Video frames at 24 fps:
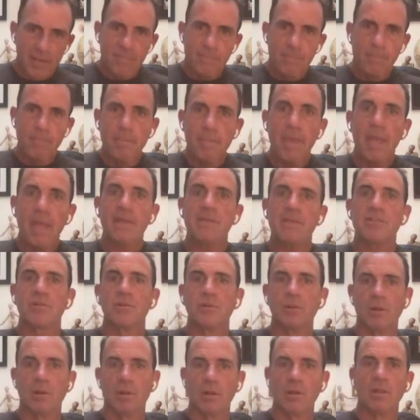
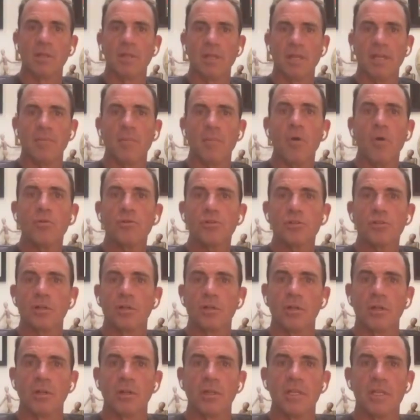mental,
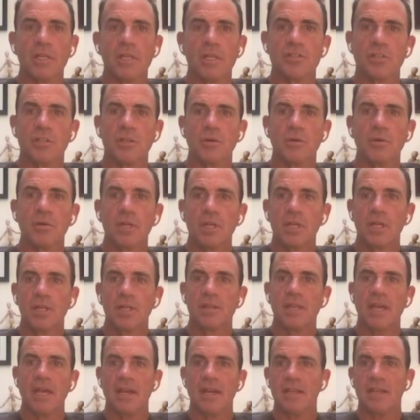emotional issue
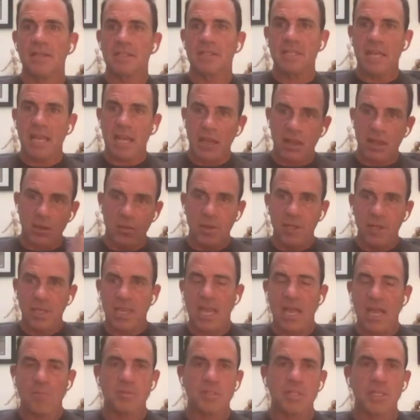that is now
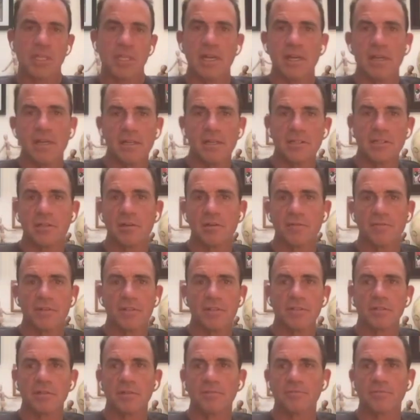encapsulated into your
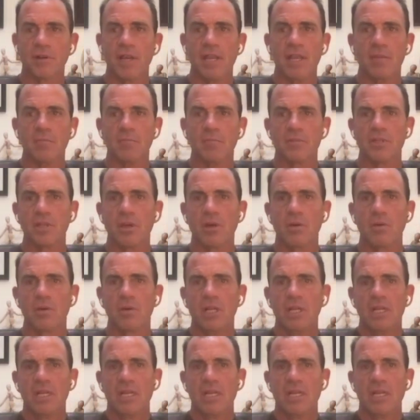physical frame. So,